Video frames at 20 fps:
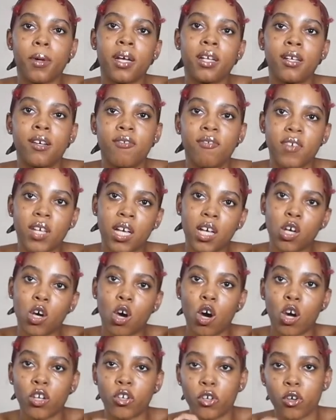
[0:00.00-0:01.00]
event
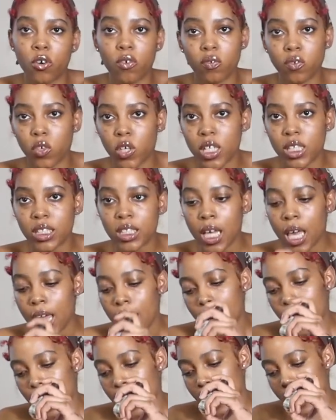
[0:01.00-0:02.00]
called Novice.
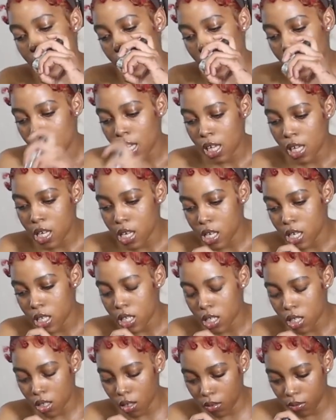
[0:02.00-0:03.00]
It
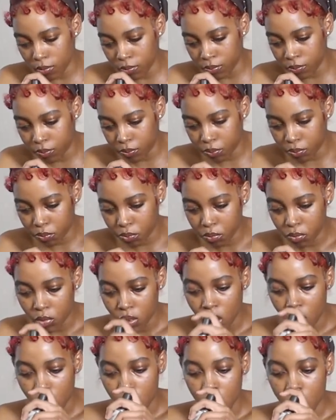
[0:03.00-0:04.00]
is
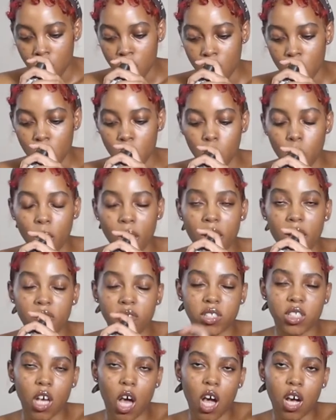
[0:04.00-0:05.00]
where
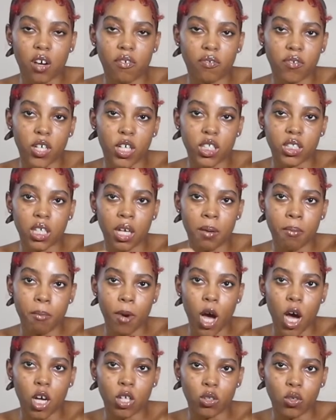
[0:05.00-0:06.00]
photographers and
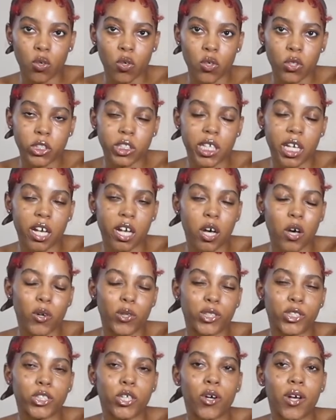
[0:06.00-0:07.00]
models can go
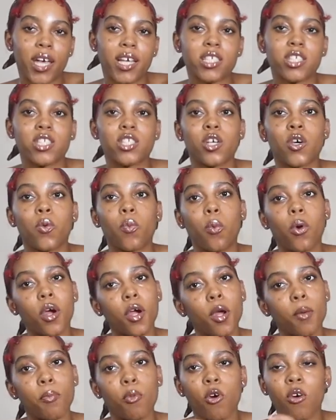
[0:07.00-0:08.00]
and showcase their
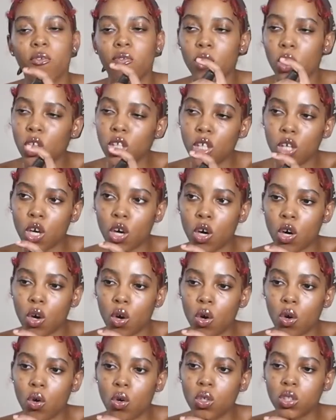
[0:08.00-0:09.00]
work,
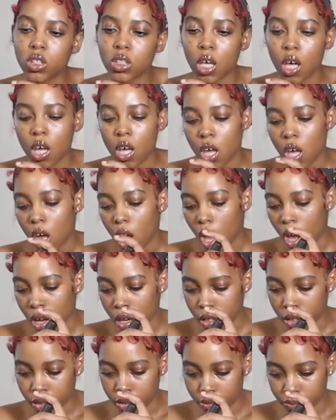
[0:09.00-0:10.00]
portfolios,
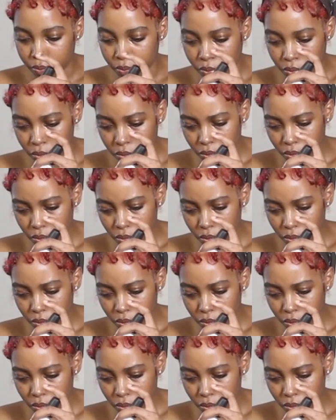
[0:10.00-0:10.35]
and